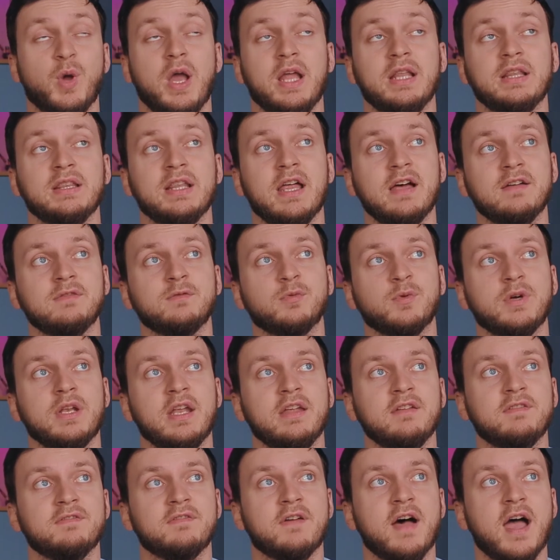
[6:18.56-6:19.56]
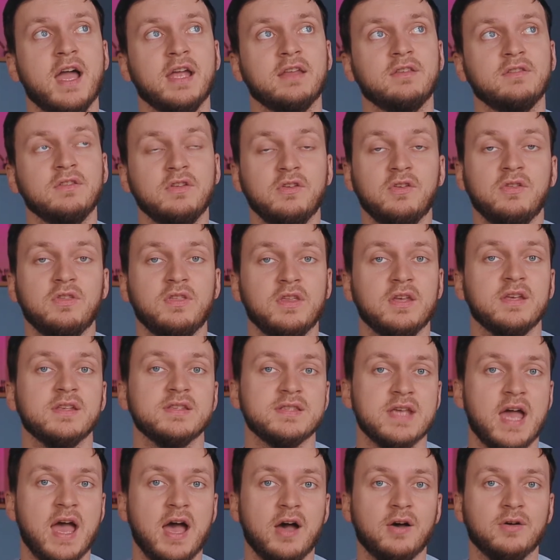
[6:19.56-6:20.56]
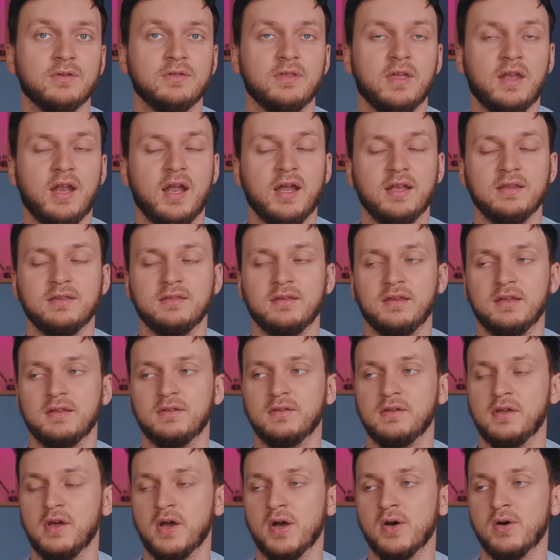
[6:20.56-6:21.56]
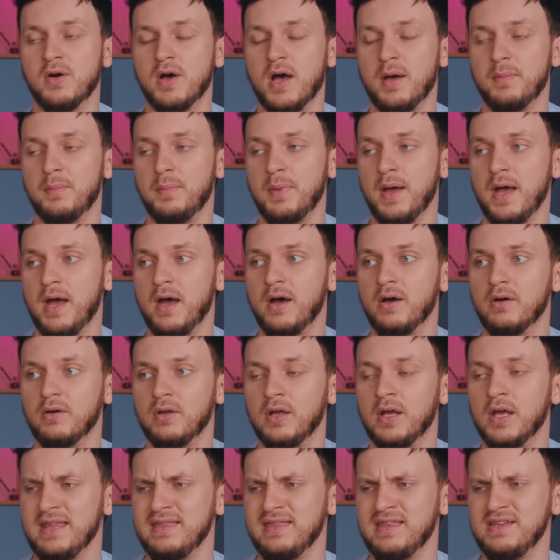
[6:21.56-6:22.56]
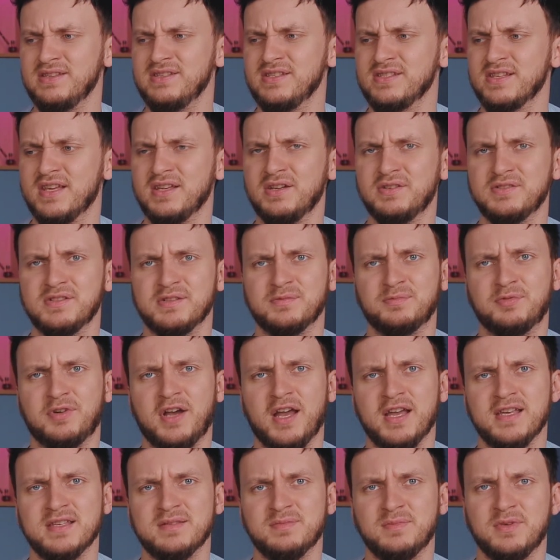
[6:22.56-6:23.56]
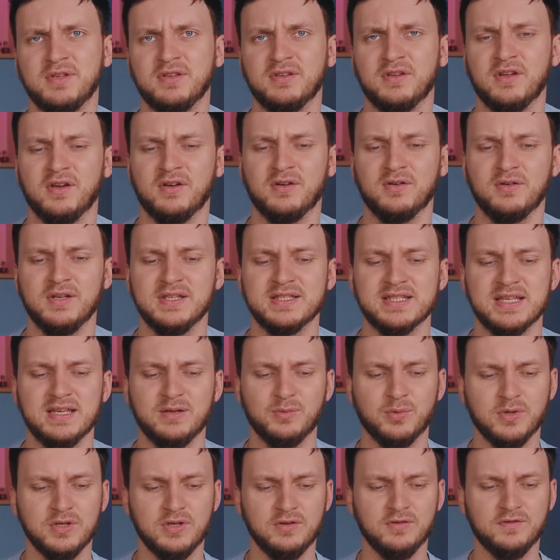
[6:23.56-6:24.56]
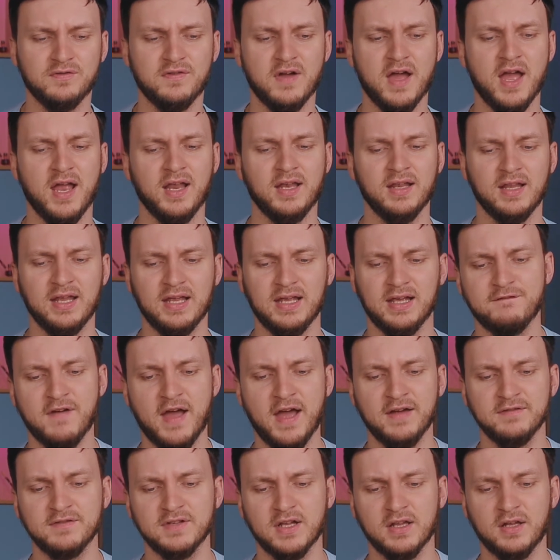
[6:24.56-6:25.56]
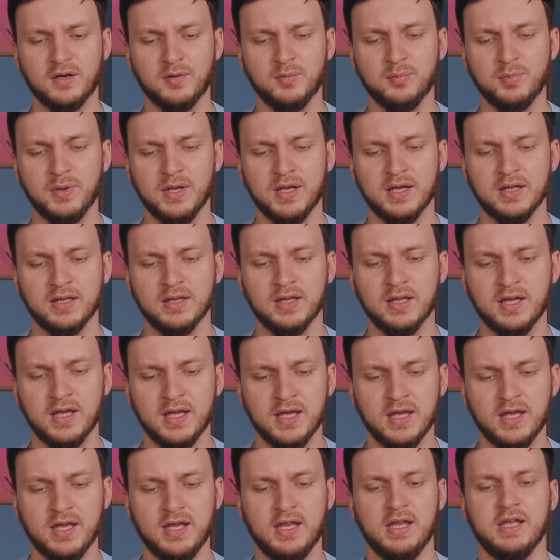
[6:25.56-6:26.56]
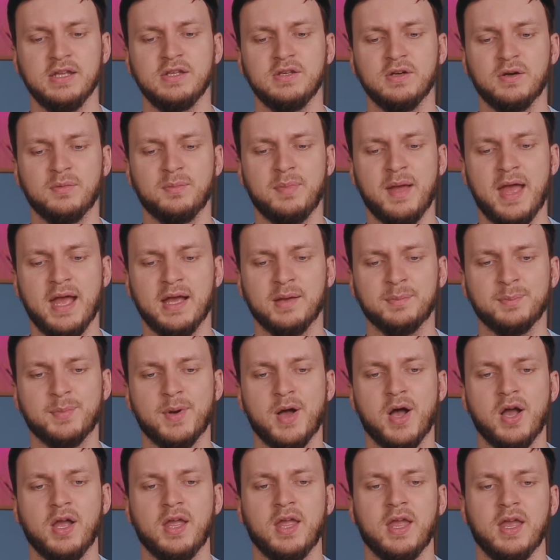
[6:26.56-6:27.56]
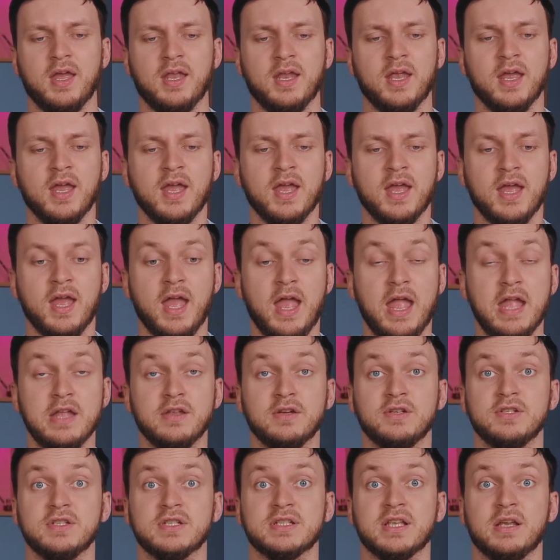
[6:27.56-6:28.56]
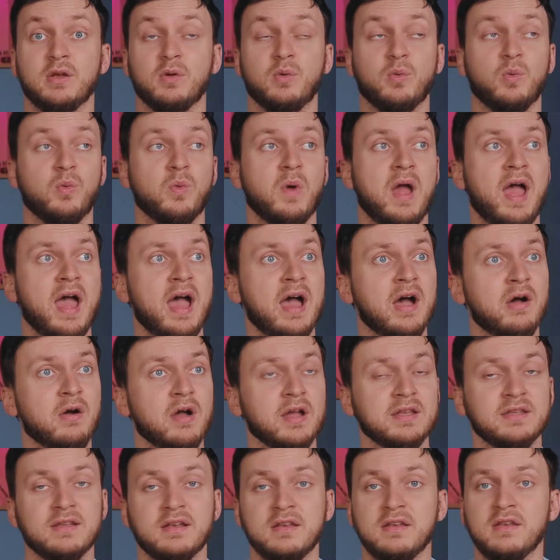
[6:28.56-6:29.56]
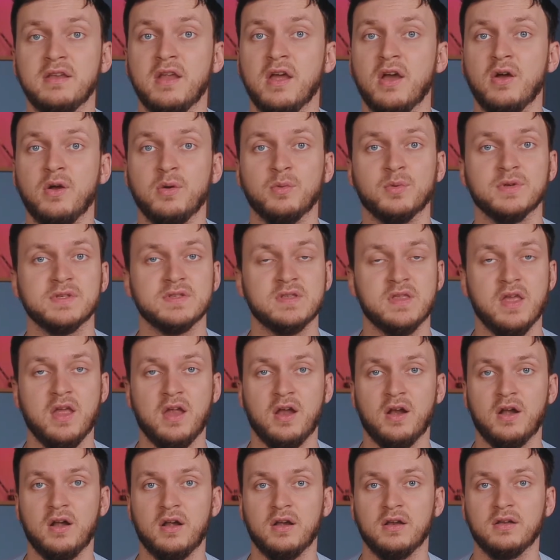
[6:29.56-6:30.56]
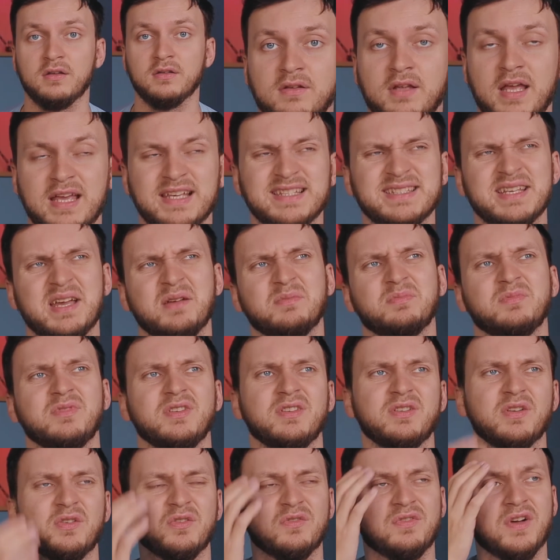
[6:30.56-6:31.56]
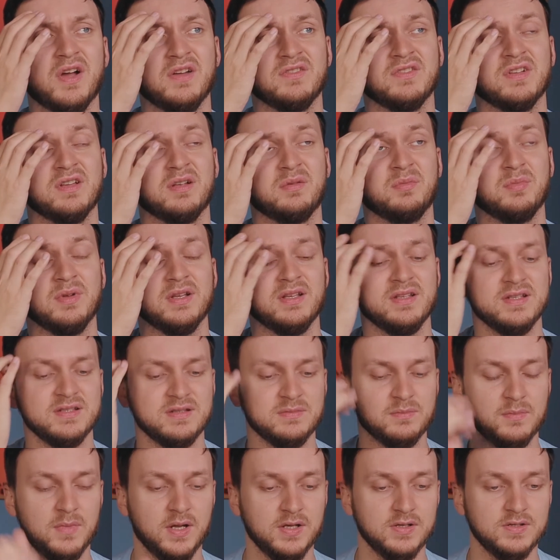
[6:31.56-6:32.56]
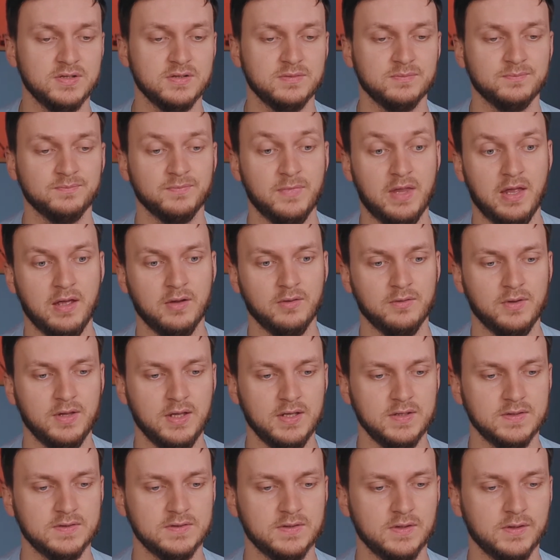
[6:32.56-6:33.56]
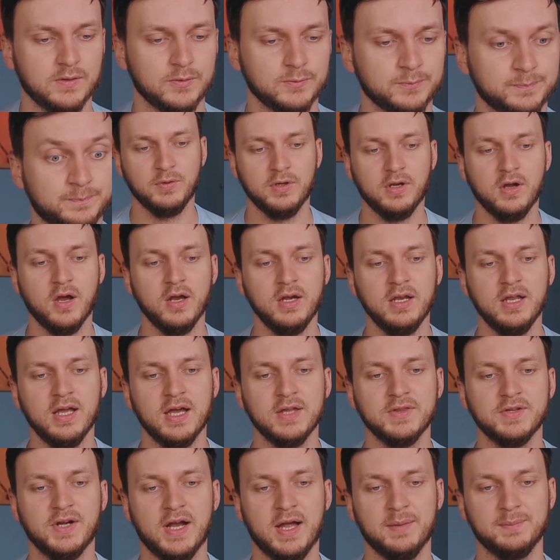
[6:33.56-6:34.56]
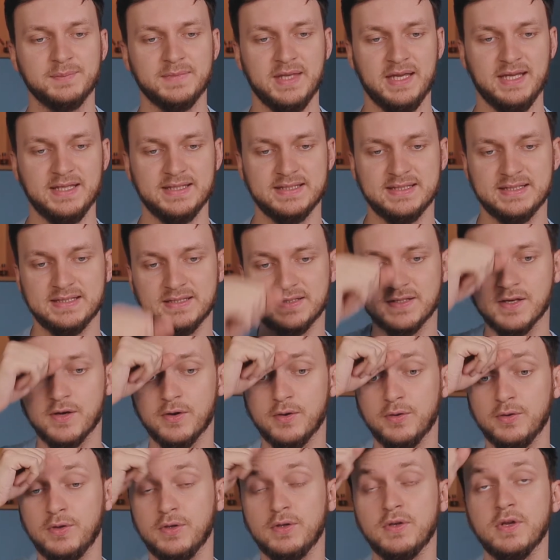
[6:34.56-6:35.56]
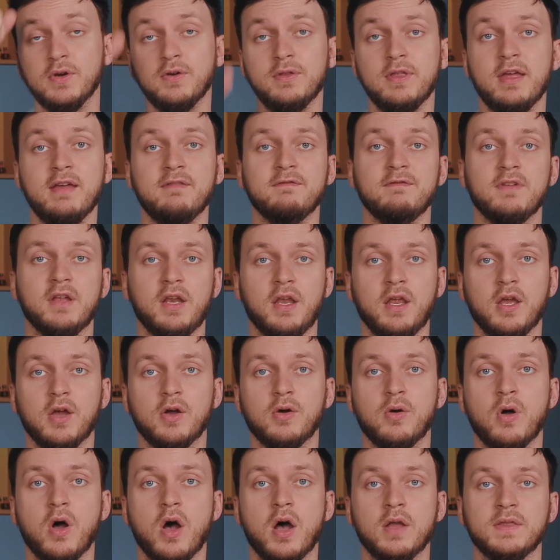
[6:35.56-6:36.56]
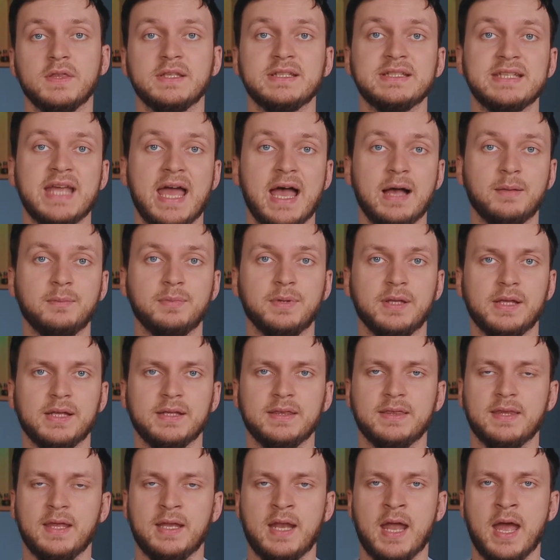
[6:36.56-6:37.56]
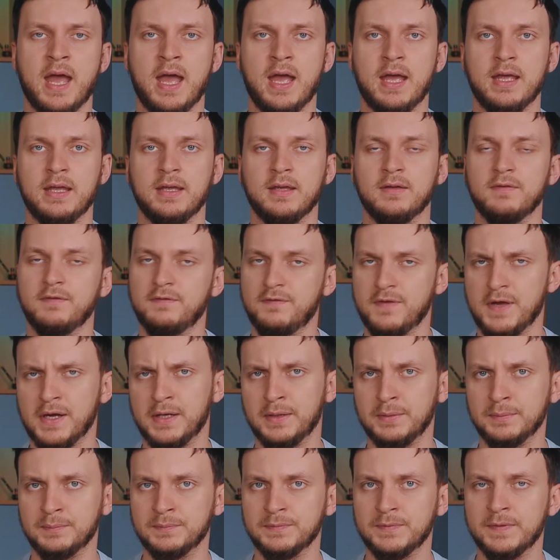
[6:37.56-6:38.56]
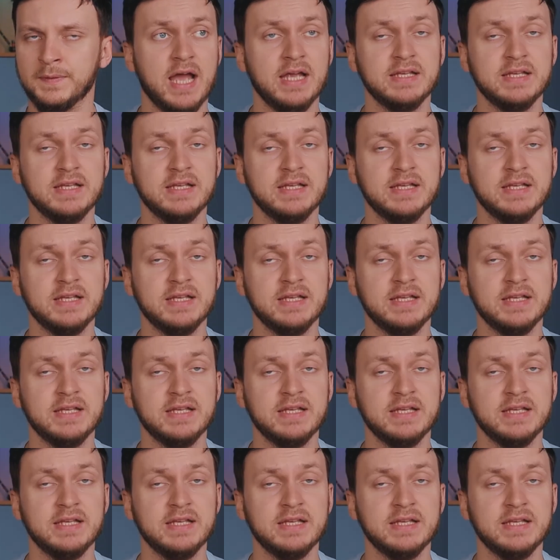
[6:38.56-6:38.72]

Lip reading: I love when I find new things out that I didn't know about, and they just kind of surprise me, you know? It's like when you find like $5 bill in your back pocket and you're just like, wow, I didn't know it was there. Except, you know, $5 bill isn't much nowadays, so. Regarding other updates, so you know that video on the tablet that I filmed?